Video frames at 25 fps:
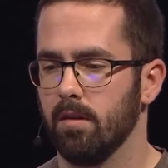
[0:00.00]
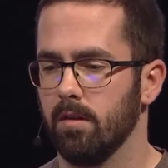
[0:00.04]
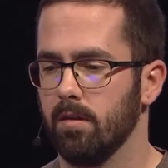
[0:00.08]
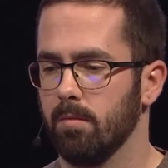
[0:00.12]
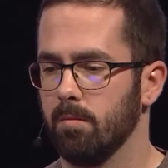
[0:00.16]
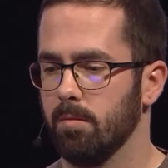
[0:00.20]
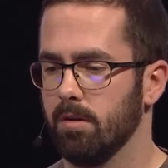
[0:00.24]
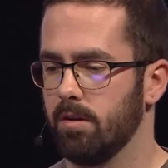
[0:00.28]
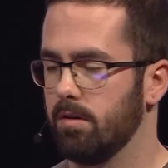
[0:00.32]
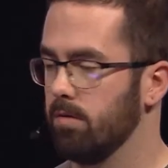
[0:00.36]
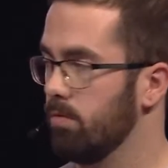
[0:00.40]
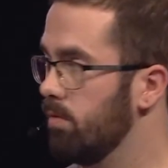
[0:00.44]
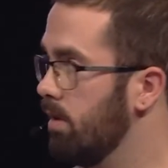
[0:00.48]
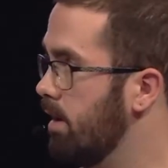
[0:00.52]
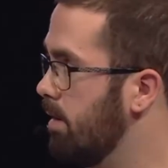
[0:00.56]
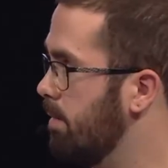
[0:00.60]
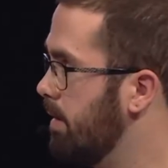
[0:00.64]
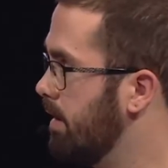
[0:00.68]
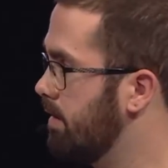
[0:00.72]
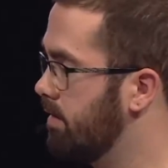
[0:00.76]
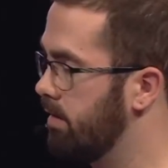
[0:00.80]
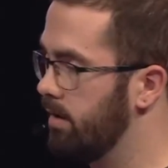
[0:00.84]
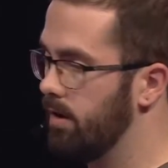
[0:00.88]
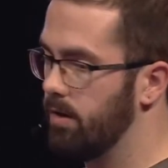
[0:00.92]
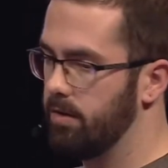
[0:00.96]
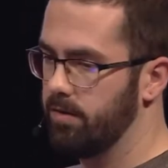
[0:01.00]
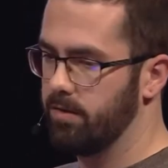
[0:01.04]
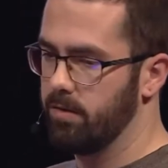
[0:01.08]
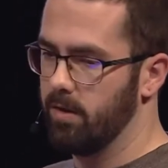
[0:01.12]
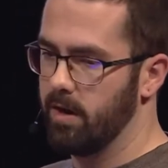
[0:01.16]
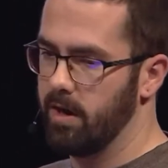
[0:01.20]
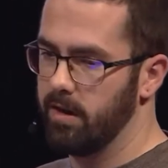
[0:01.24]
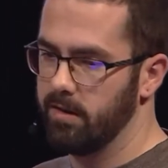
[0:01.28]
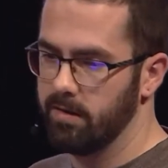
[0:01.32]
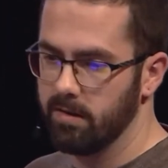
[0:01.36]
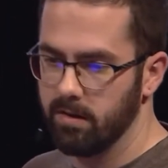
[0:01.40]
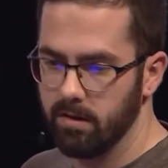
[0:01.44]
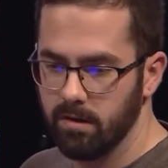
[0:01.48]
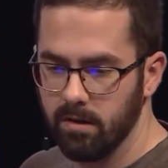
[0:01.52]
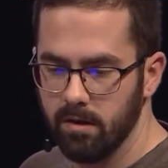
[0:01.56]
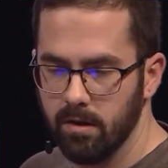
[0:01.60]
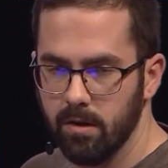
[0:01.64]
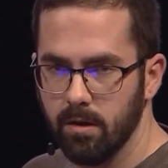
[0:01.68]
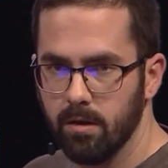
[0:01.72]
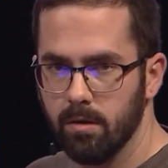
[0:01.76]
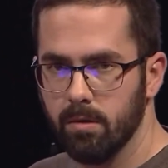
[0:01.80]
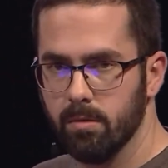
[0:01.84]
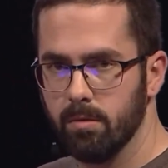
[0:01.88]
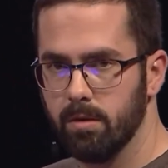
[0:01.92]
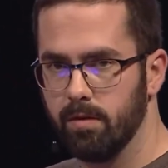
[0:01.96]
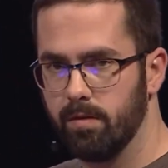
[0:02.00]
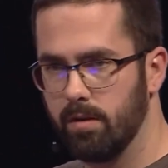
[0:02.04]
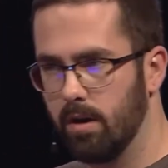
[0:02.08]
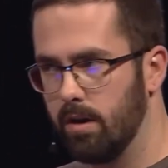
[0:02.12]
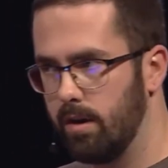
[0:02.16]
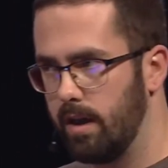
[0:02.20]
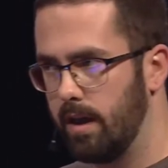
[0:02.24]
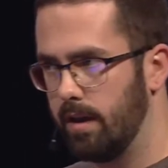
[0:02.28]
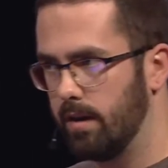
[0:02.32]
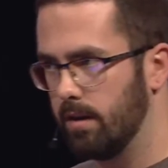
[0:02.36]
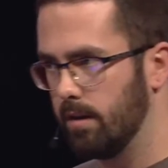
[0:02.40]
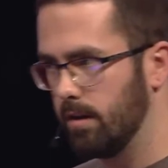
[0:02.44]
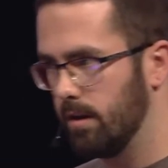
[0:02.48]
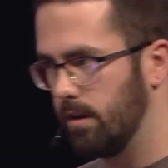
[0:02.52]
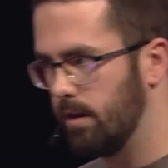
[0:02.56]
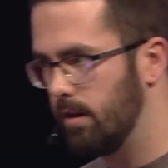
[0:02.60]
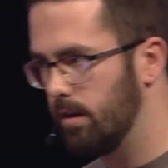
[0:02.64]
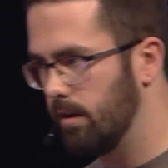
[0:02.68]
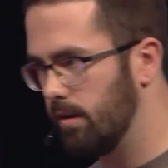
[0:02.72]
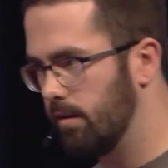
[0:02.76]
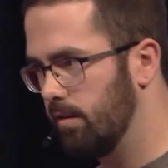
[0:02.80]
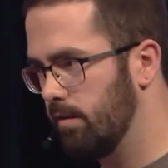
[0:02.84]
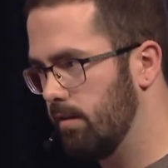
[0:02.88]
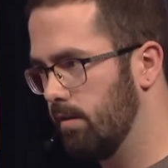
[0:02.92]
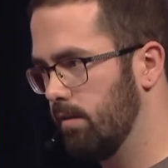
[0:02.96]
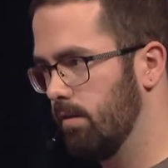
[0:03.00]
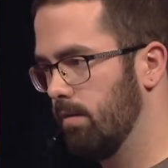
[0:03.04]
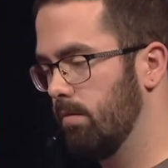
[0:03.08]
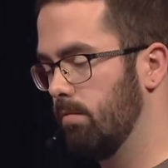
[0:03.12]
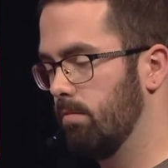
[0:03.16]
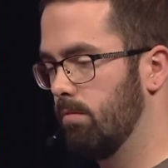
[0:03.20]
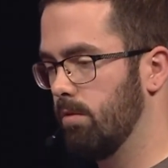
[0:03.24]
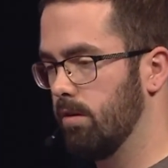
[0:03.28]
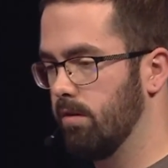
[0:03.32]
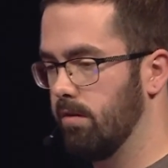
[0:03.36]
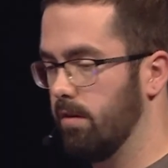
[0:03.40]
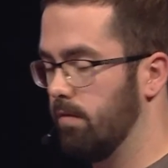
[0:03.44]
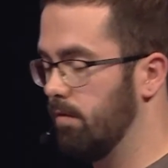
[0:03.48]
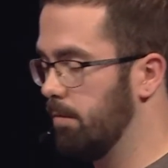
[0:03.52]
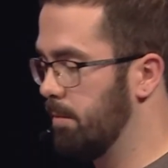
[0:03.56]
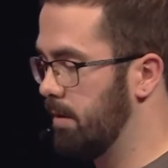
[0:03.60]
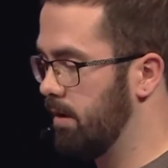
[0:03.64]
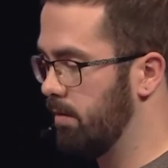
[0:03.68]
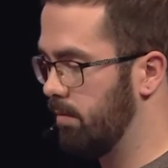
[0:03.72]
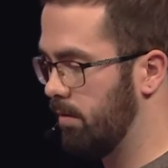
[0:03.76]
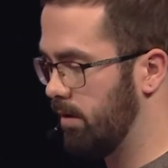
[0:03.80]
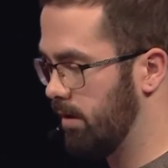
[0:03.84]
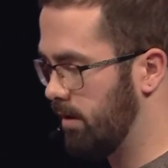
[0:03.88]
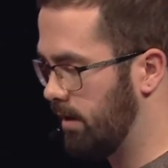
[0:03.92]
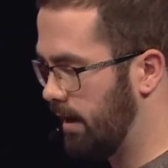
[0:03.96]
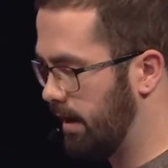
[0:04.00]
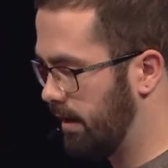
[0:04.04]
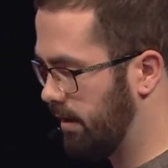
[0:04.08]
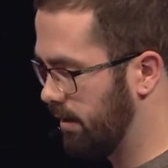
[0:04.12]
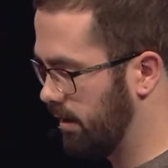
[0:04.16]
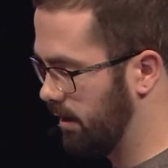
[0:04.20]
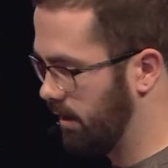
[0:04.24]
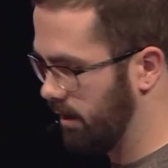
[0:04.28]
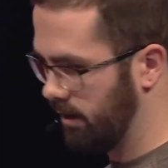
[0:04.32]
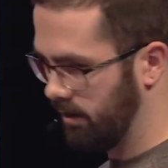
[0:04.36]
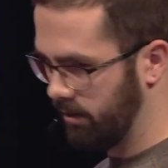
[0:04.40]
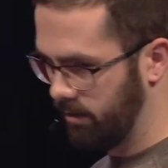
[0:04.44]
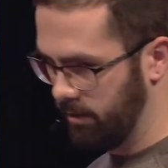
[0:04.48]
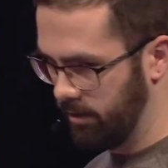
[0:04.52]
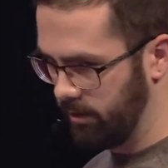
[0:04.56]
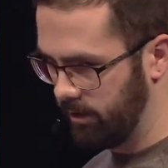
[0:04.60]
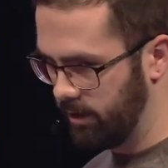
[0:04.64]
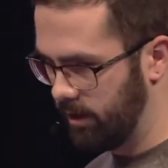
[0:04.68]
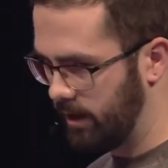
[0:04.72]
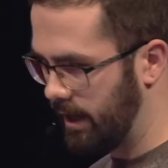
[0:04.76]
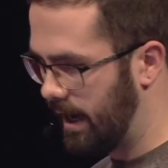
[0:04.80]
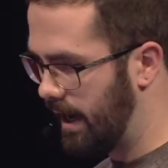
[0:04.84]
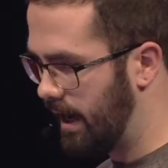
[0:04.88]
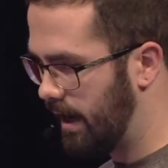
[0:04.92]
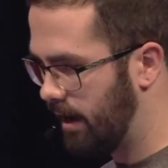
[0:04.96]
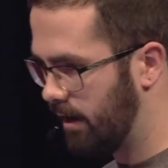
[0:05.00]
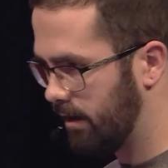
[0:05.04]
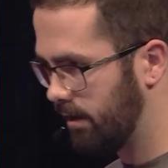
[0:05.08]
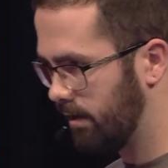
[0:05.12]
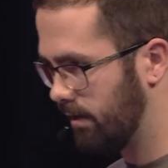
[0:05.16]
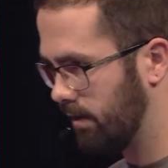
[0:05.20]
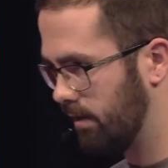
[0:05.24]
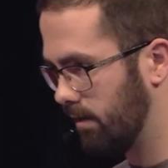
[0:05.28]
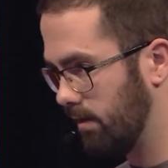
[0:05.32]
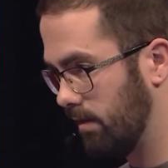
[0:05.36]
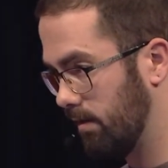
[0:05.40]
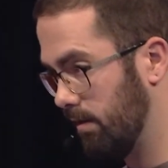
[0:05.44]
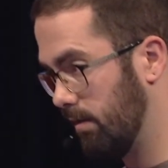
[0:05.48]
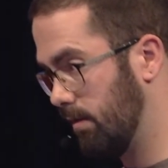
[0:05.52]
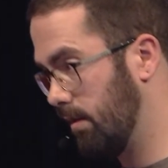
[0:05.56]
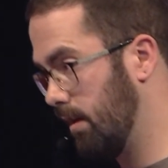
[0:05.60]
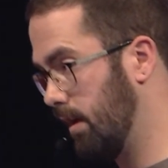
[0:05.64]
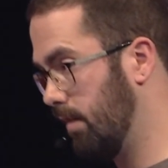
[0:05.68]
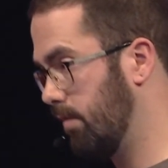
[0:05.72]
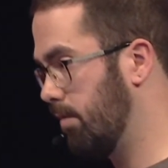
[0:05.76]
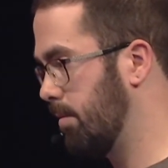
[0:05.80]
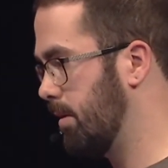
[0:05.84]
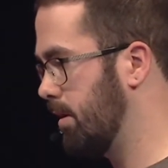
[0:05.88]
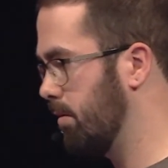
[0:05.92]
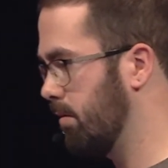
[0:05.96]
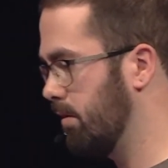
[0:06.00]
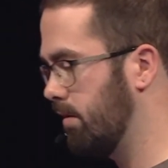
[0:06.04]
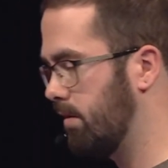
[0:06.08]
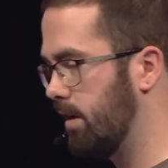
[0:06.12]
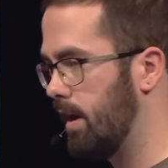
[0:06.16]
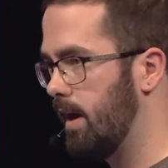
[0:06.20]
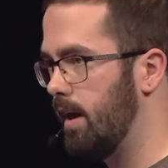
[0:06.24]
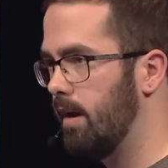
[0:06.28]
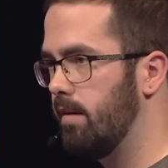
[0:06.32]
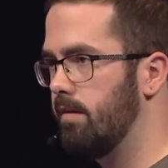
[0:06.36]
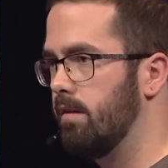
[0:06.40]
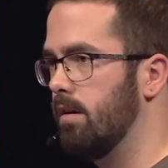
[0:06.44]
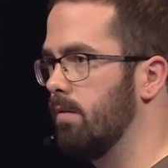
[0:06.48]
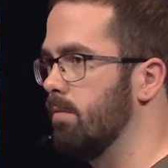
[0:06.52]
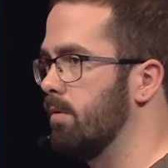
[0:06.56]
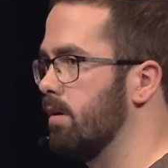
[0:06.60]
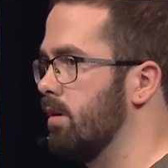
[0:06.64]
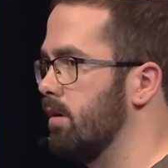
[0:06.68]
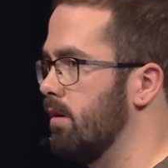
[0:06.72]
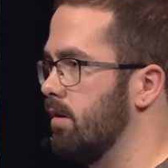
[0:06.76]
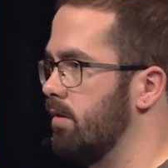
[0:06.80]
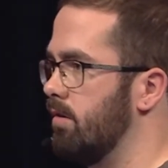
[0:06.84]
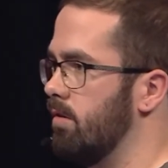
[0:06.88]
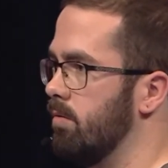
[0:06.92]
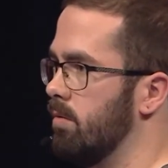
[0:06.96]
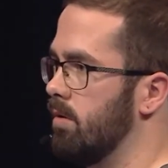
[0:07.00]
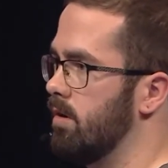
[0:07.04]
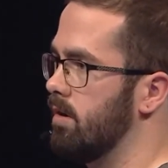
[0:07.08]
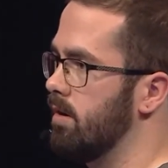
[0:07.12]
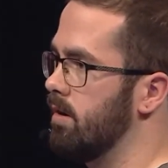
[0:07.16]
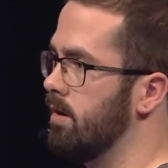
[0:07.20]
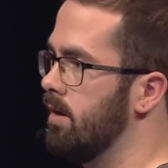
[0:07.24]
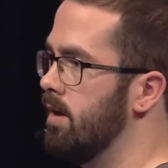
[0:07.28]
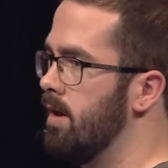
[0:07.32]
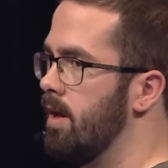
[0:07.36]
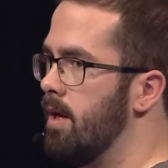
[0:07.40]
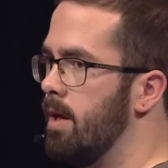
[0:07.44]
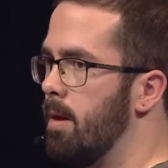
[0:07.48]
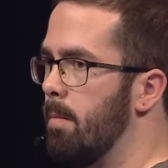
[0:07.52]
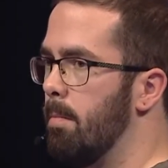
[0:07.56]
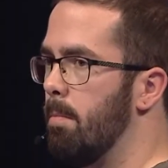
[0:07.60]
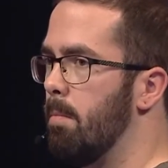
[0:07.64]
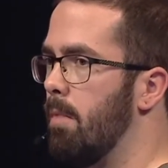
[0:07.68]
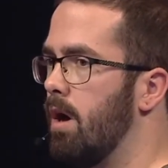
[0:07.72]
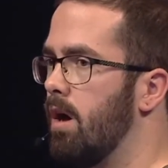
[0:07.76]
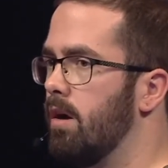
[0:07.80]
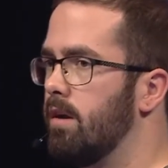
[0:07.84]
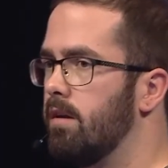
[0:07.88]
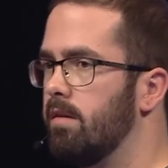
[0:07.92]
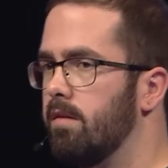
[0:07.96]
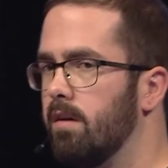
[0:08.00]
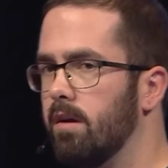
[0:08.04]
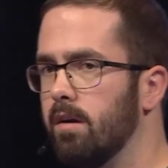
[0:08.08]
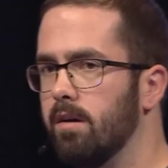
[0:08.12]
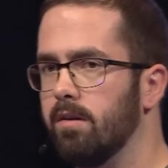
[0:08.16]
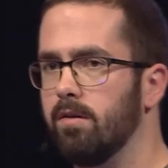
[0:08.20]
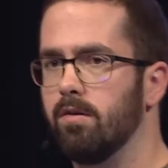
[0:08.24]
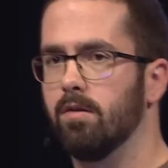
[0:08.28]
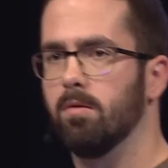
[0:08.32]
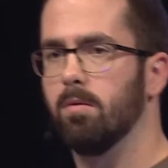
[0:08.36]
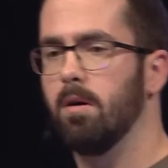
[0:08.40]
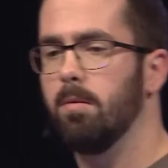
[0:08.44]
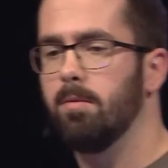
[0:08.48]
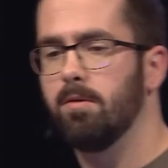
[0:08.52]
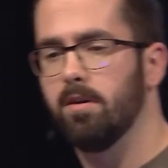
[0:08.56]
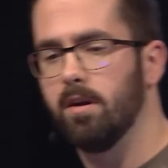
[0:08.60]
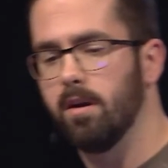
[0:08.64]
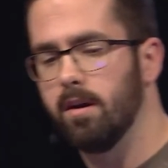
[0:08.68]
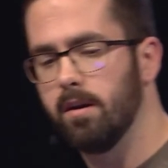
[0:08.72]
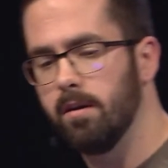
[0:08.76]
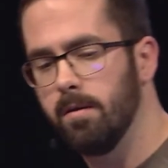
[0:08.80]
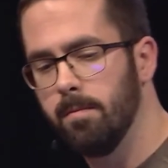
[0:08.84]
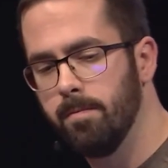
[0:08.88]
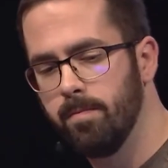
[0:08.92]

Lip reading: But the web actually also has it. We've got analytics, because everybody wanted analytics. We've got ads, because everybody wants ads anywhere, because you want to monetize your website.